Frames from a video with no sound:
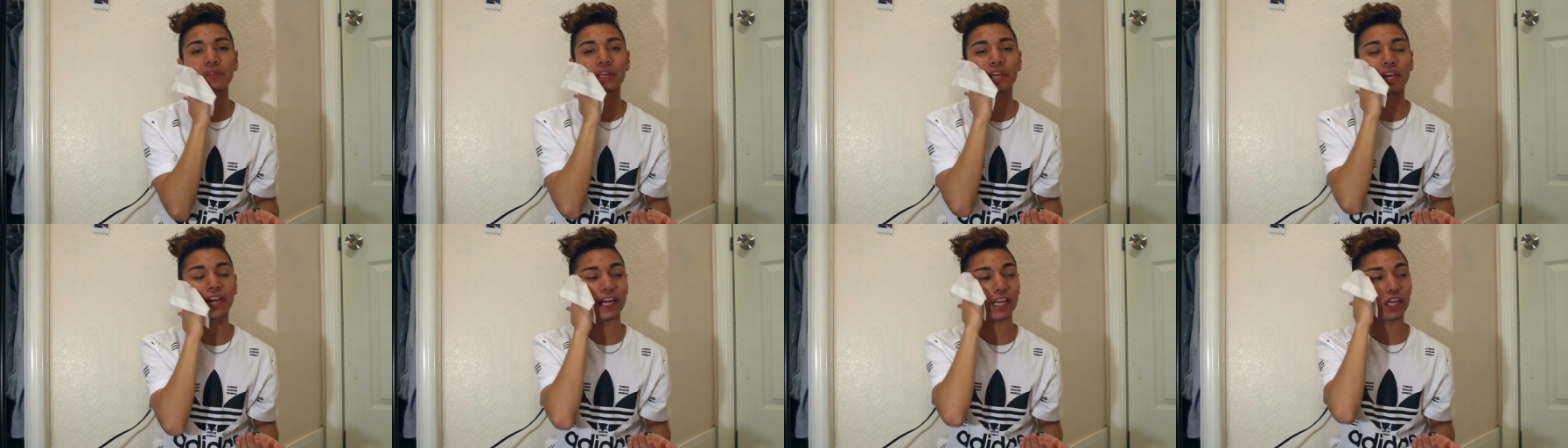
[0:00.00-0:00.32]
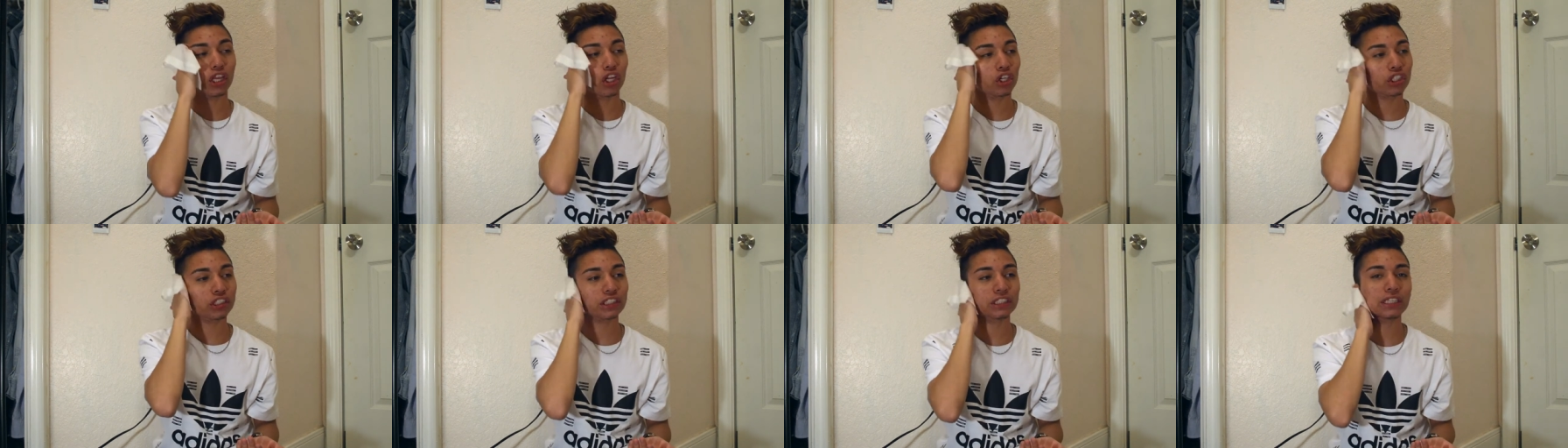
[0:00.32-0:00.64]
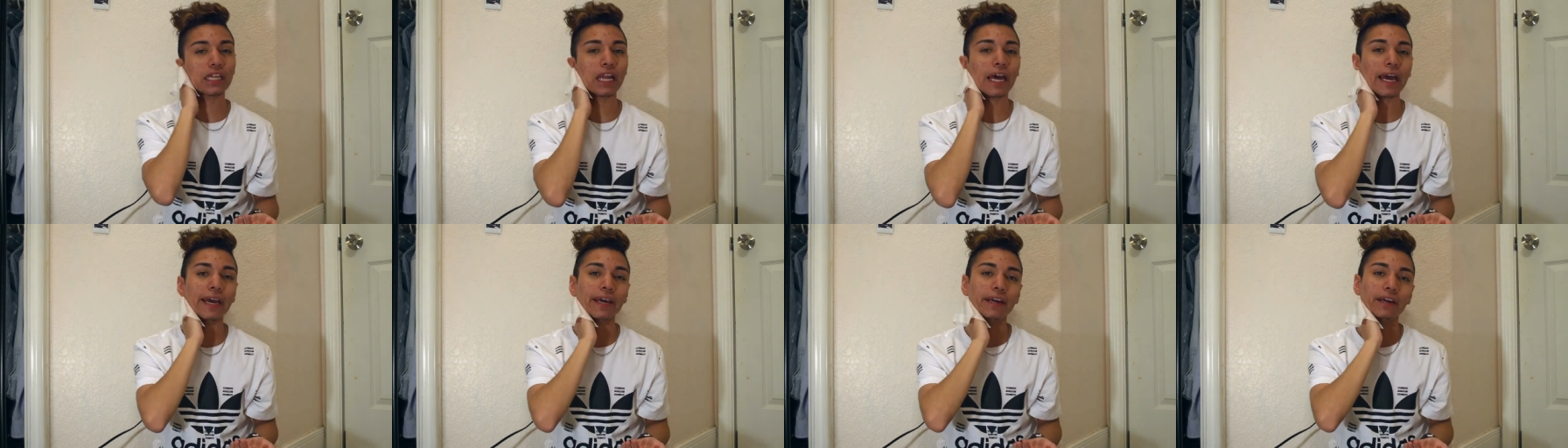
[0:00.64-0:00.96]
it looks
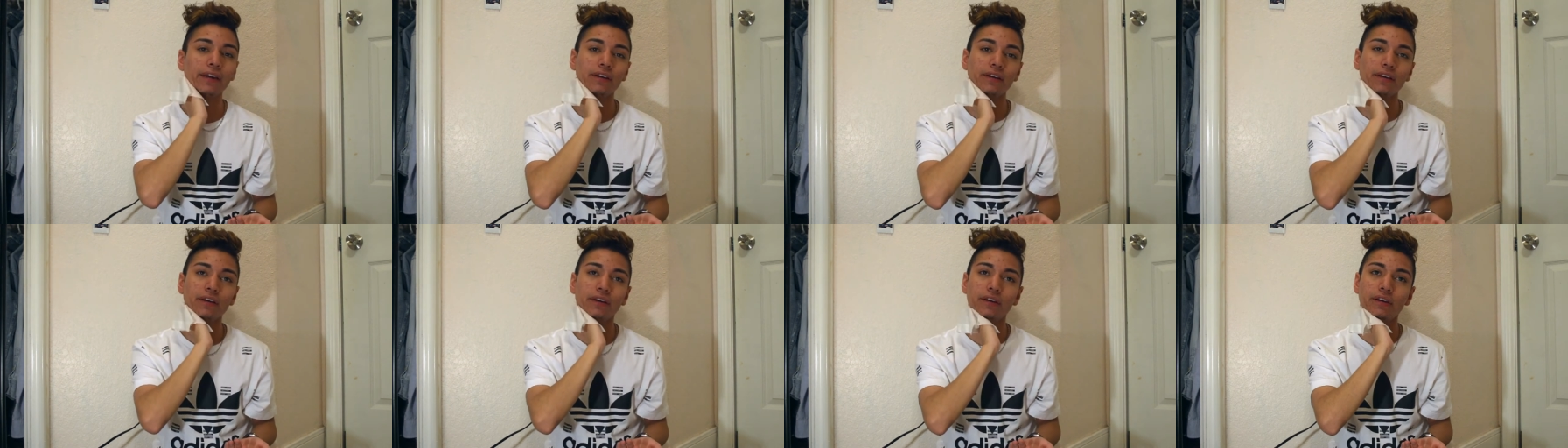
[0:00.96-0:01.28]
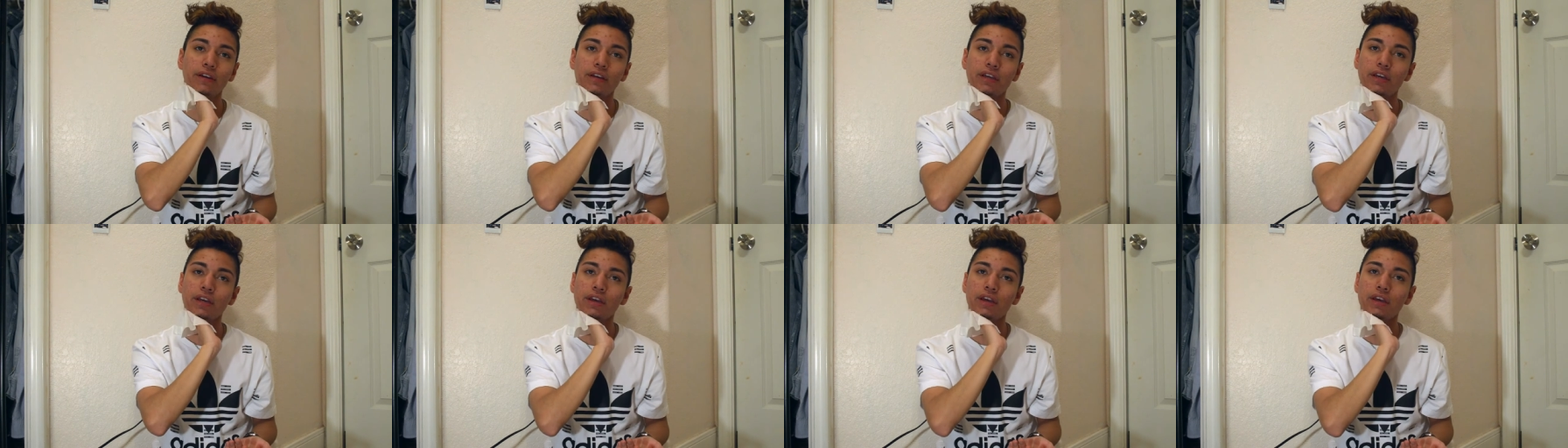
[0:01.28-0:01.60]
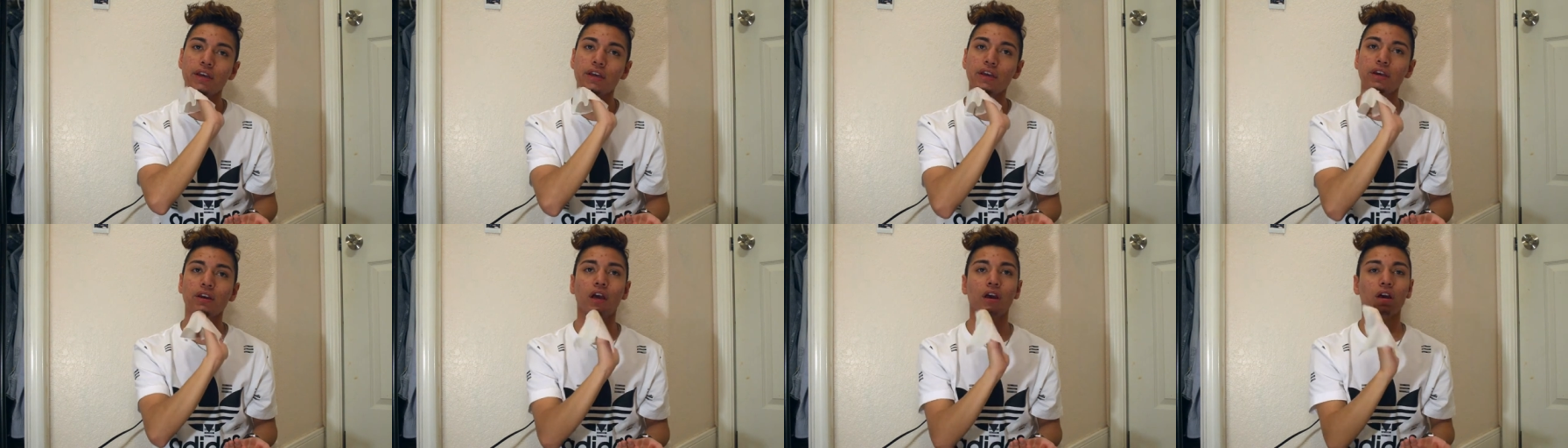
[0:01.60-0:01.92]
like
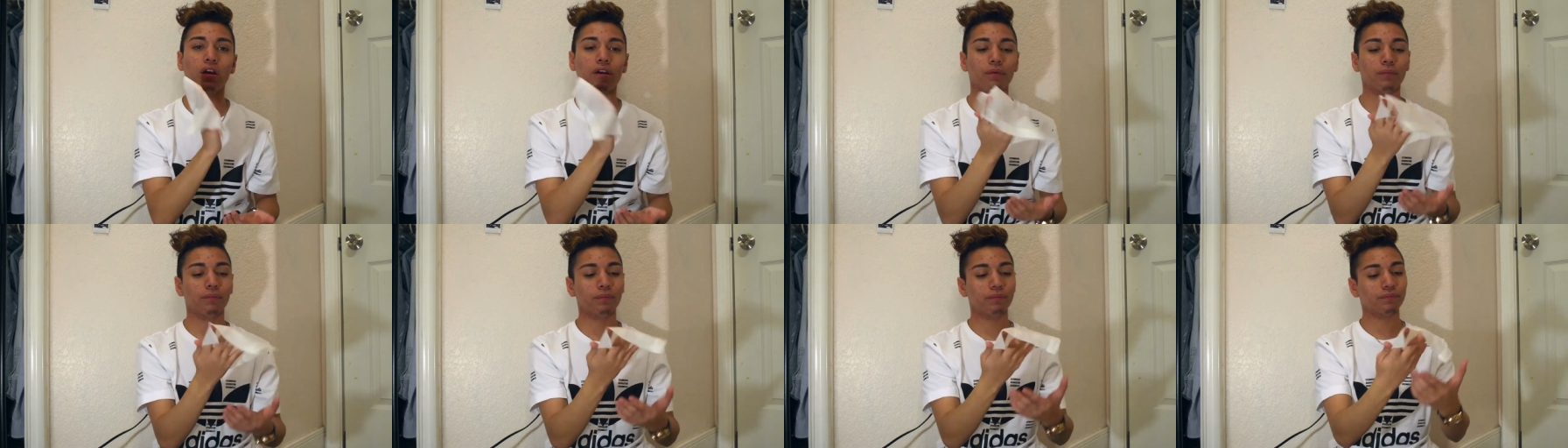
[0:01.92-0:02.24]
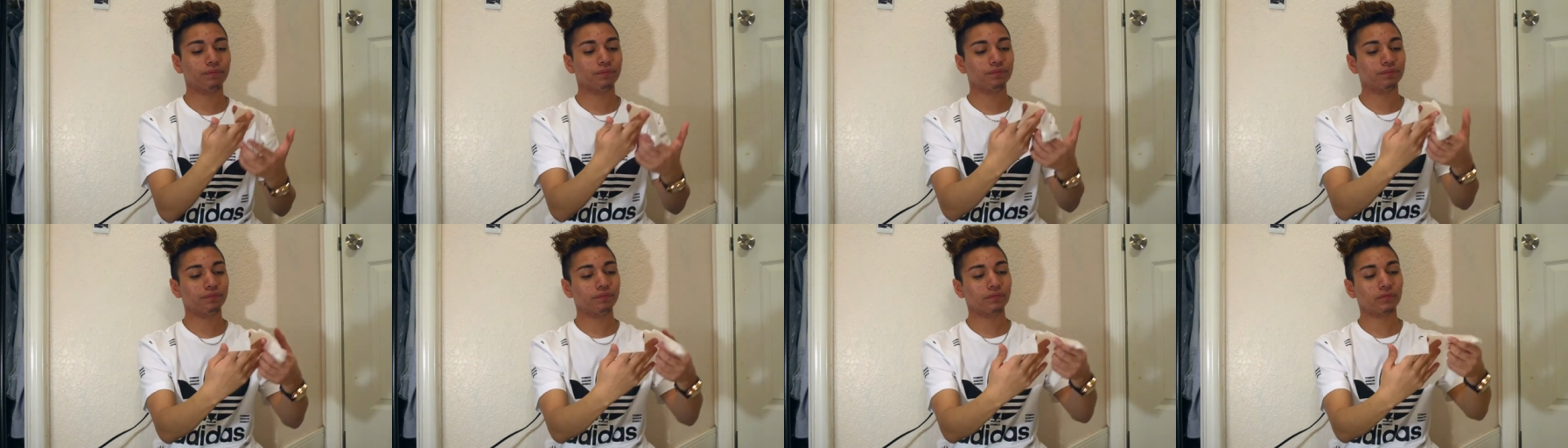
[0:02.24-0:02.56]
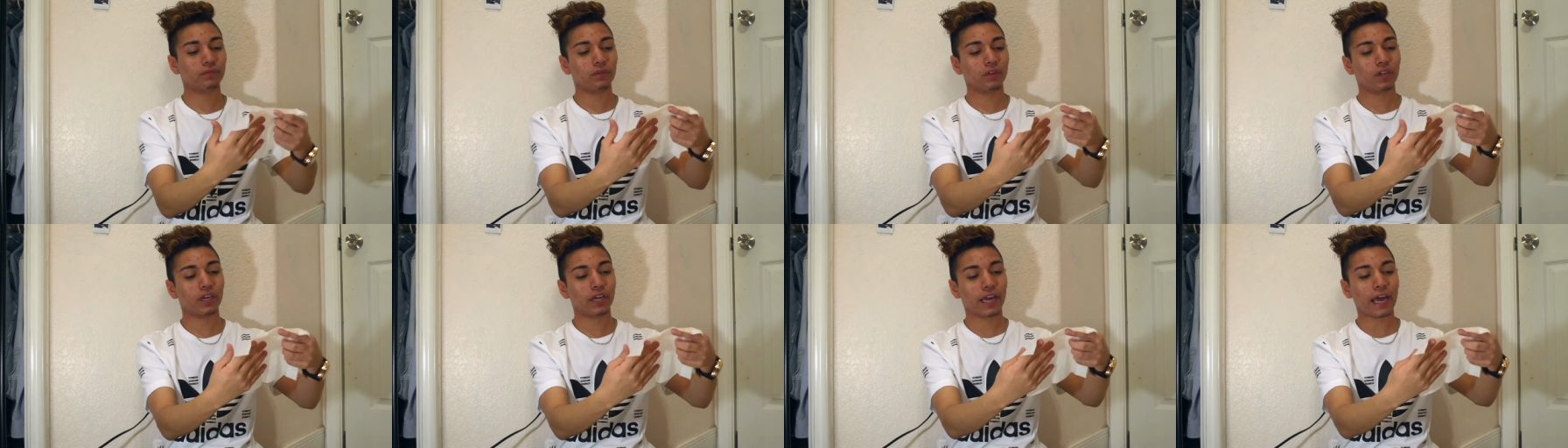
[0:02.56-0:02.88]
um,
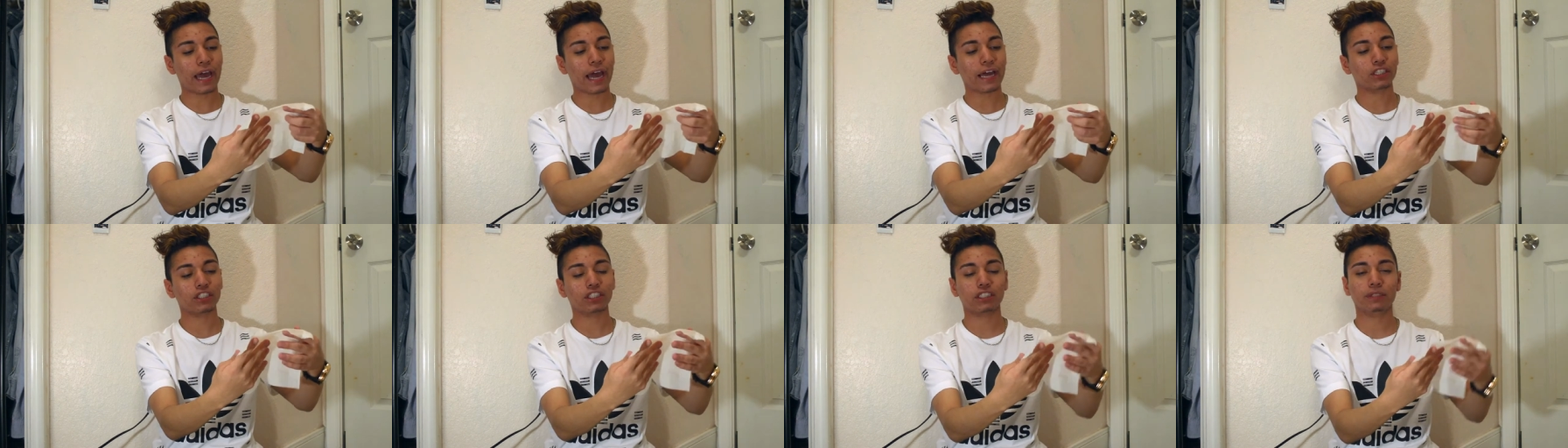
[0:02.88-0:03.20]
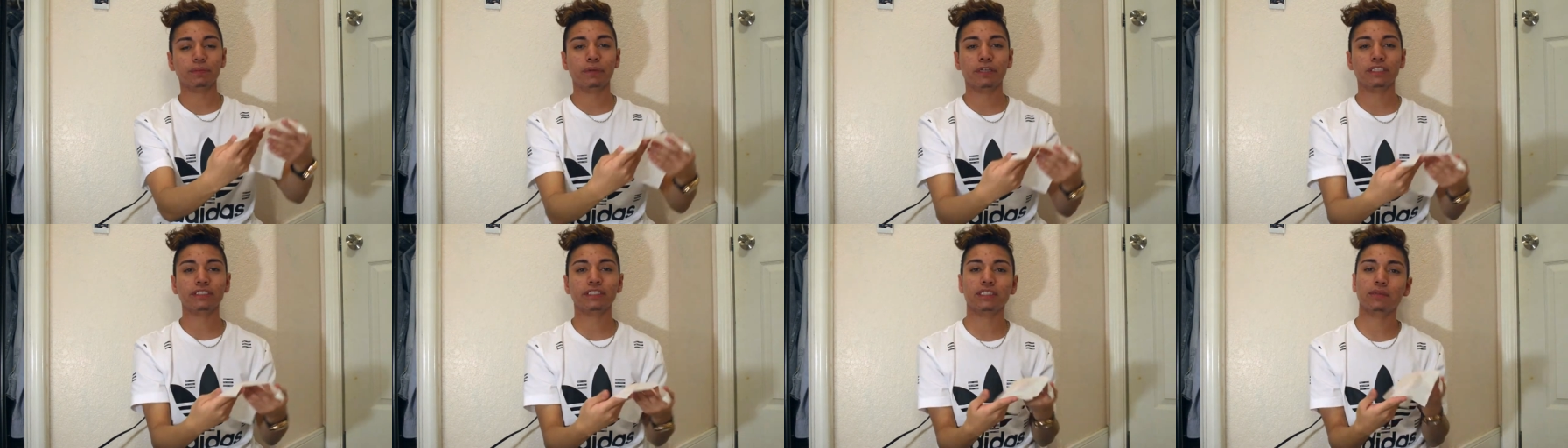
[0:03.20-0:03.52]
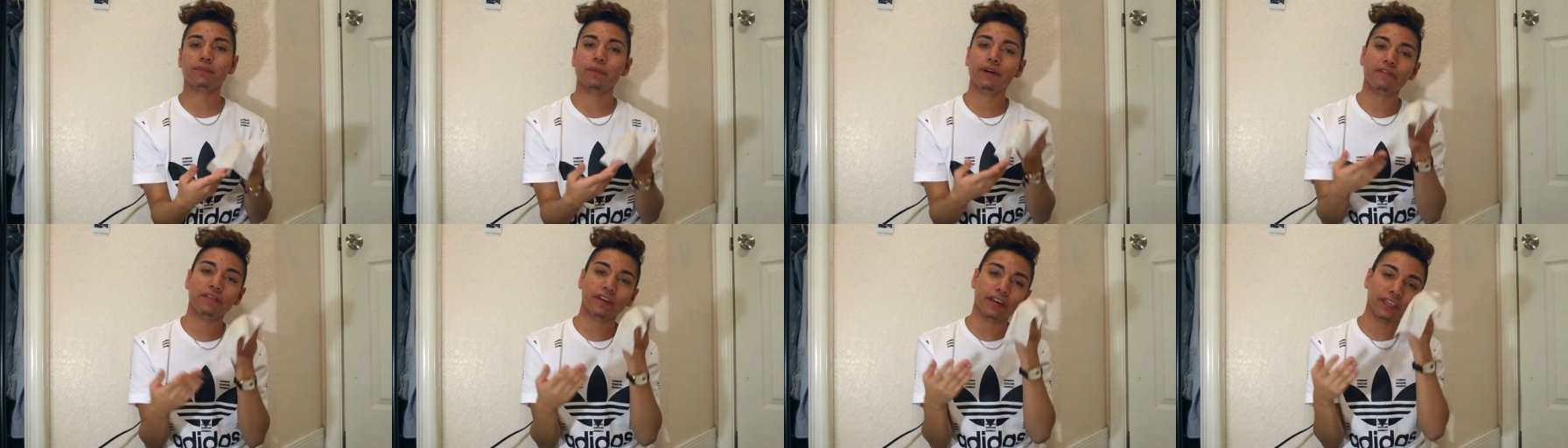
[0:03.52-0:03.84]
a cat just pissed on
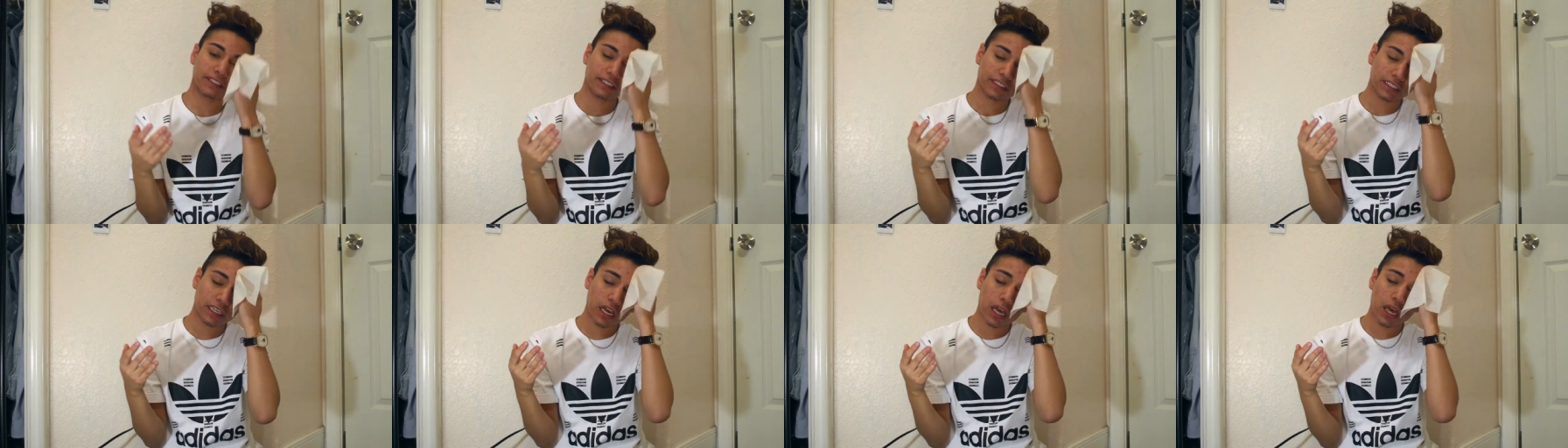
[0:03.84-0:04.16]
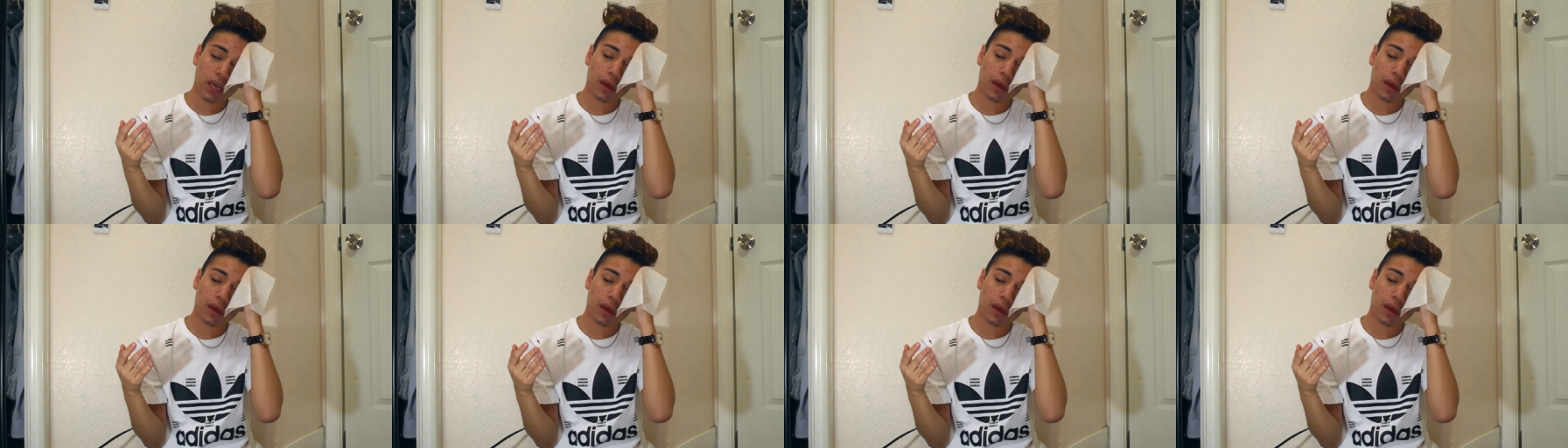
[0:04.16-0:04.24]
my face.